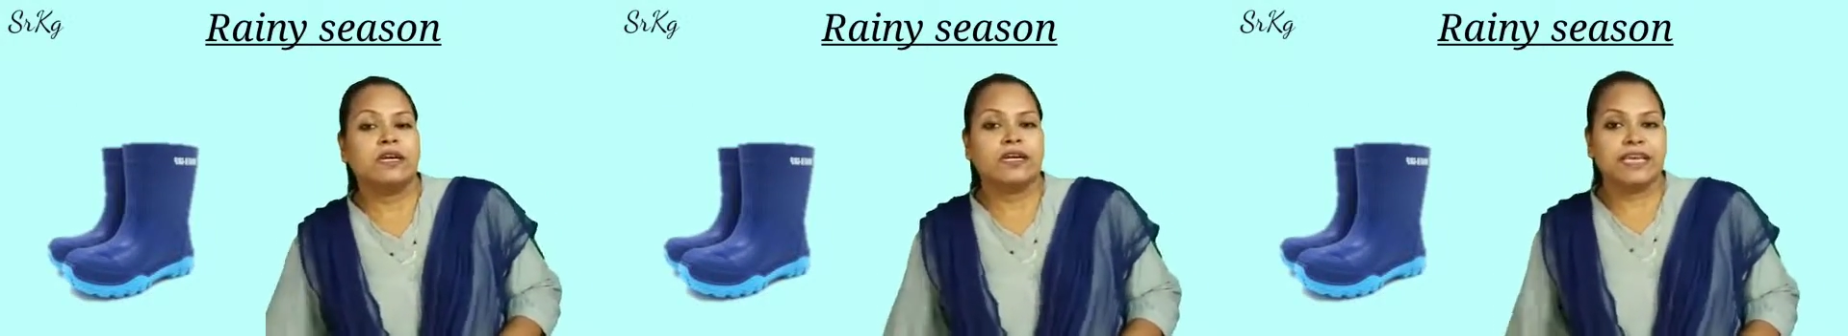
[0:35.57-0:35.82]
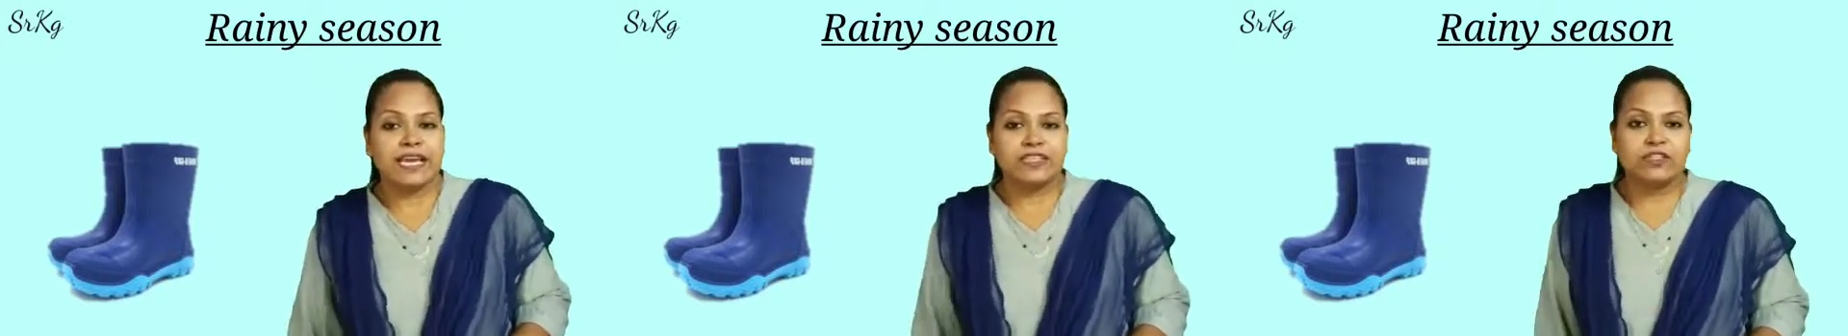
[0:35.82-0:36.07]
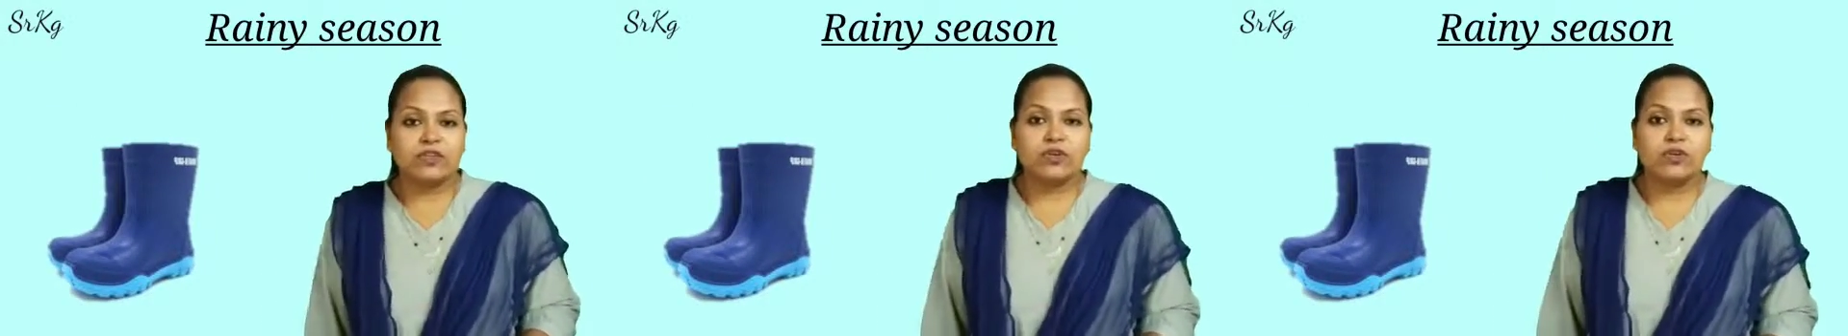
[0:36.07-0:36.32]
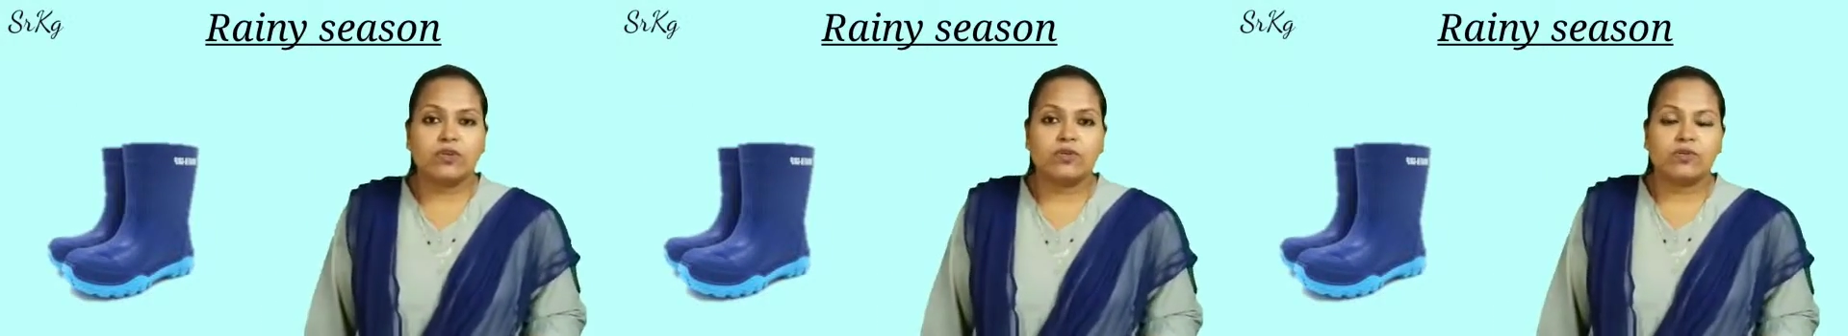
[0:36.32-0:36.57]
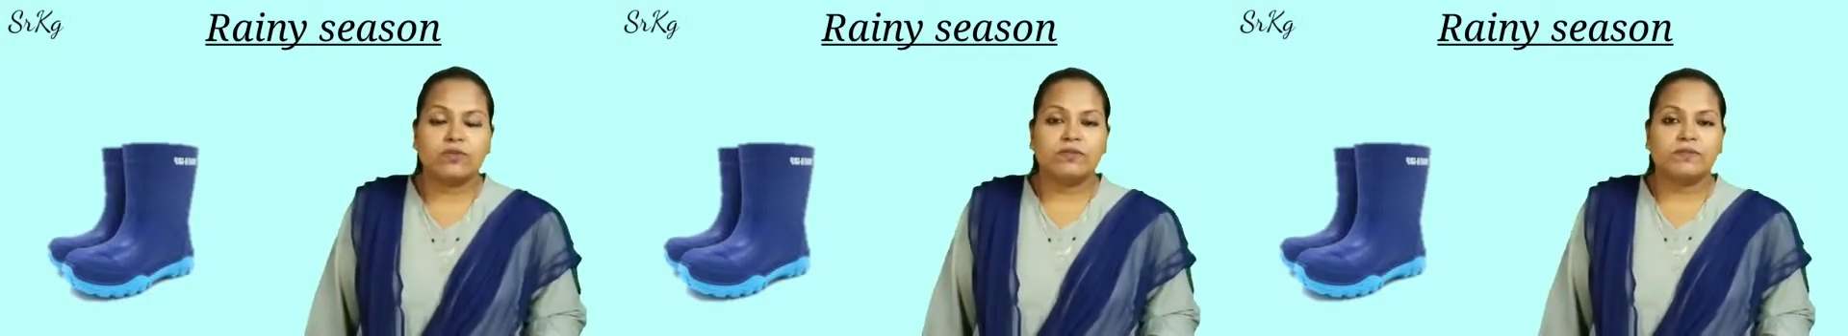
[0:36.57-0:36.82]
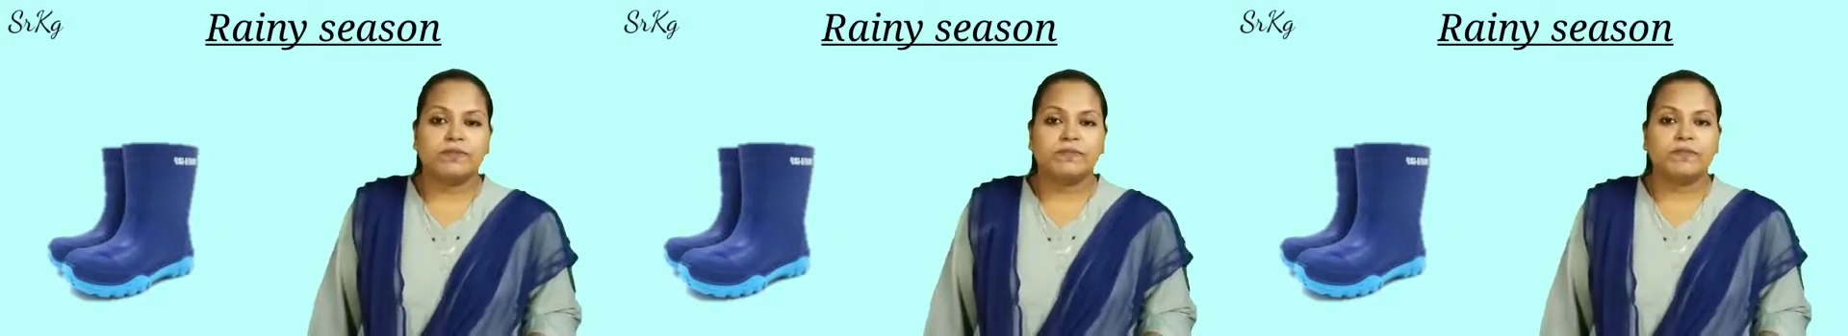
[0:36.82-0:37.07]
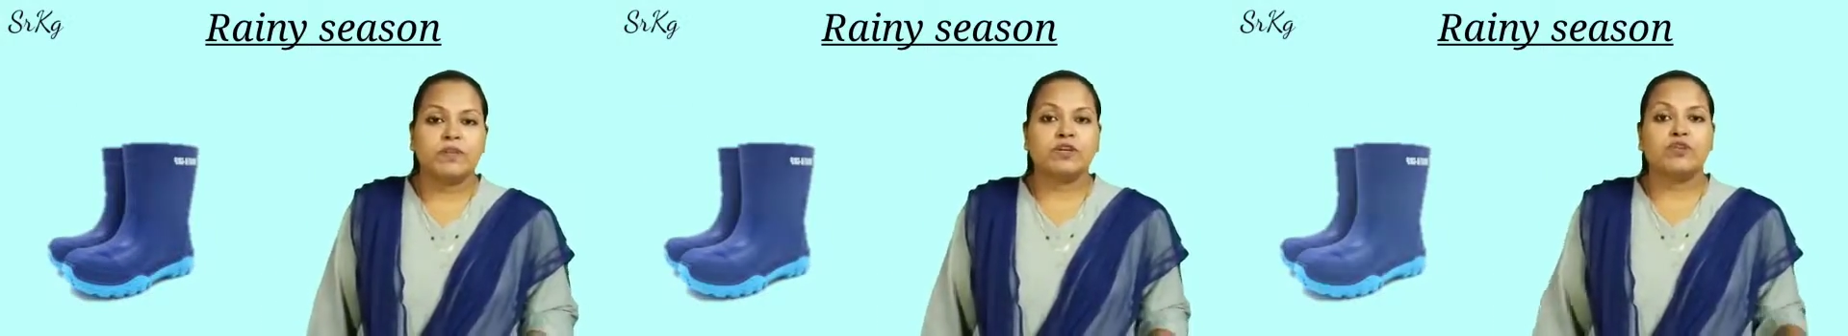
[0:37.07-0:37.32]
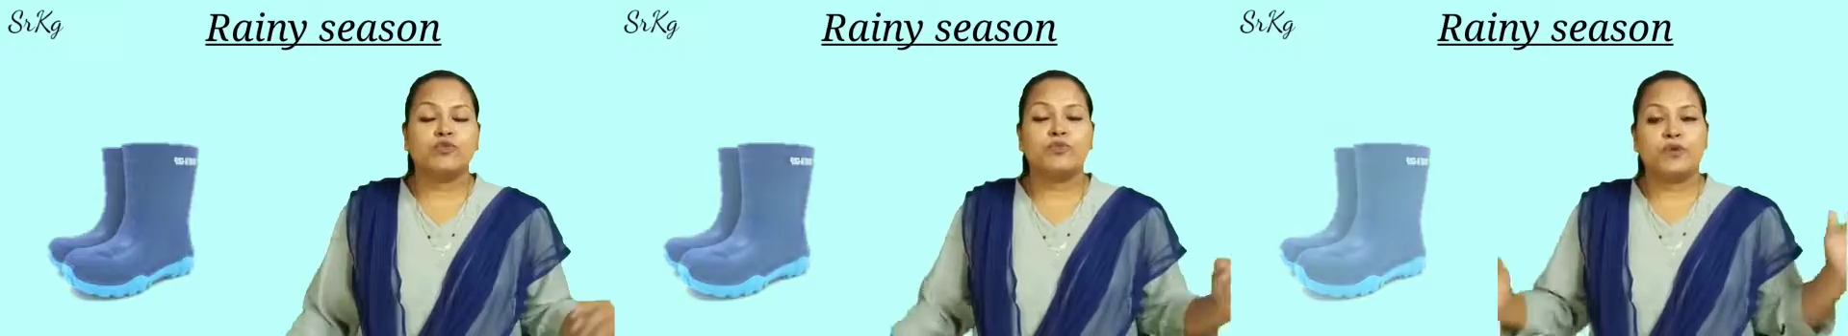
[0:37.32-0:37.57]
Yes or no?
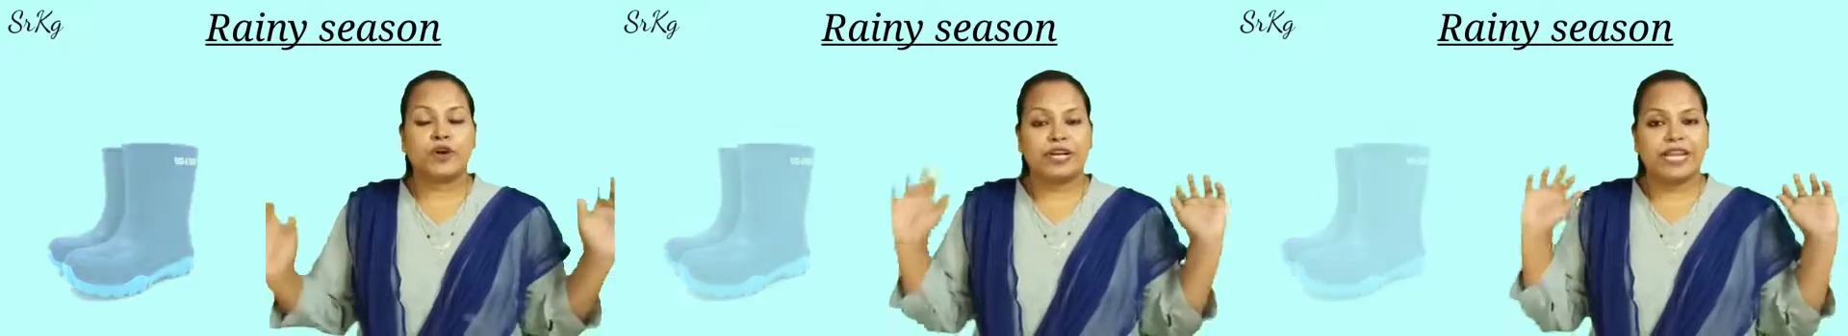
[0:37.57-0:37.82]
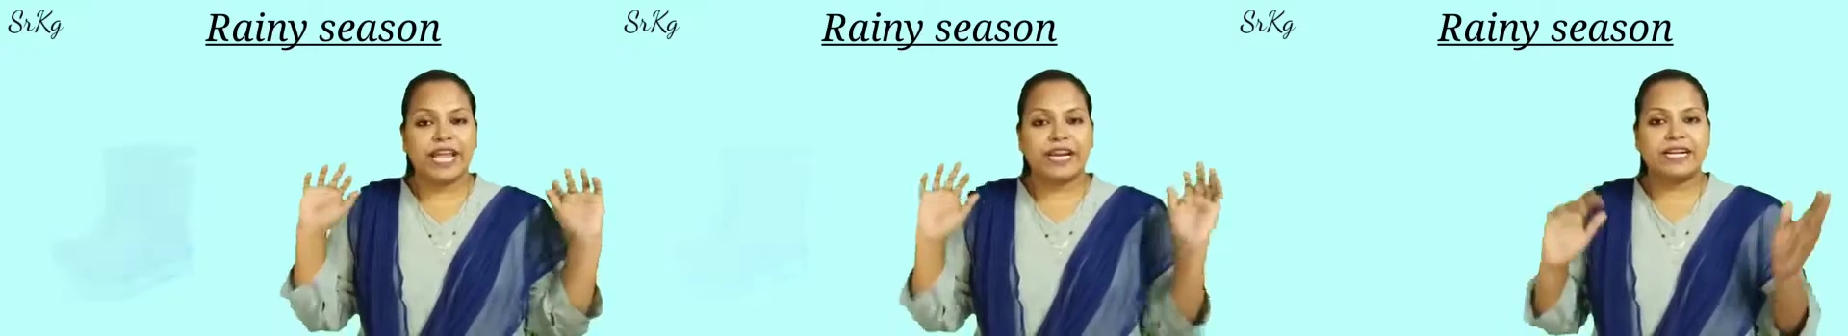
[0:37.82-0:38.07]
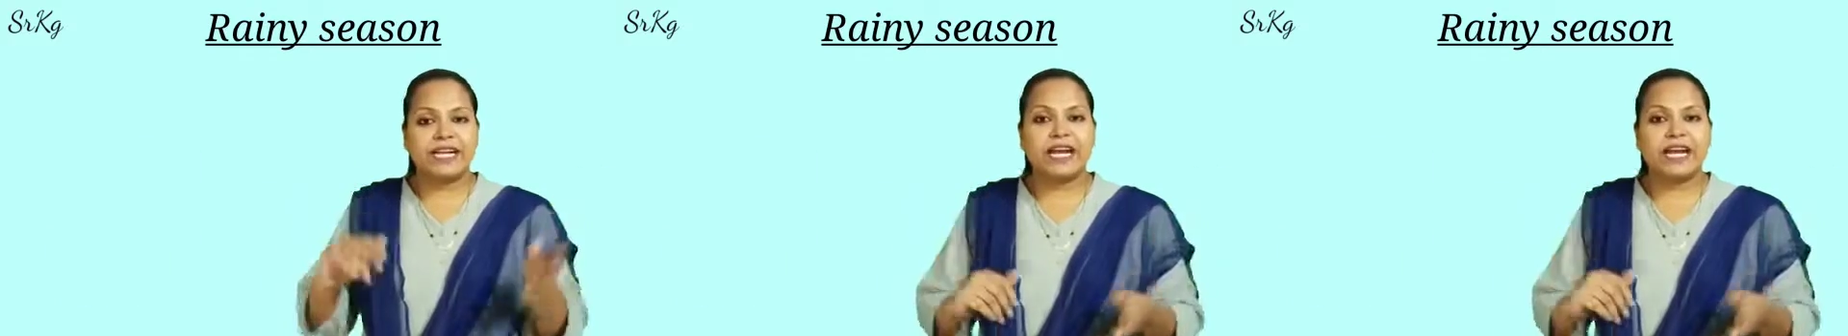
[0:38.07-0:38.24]
To protect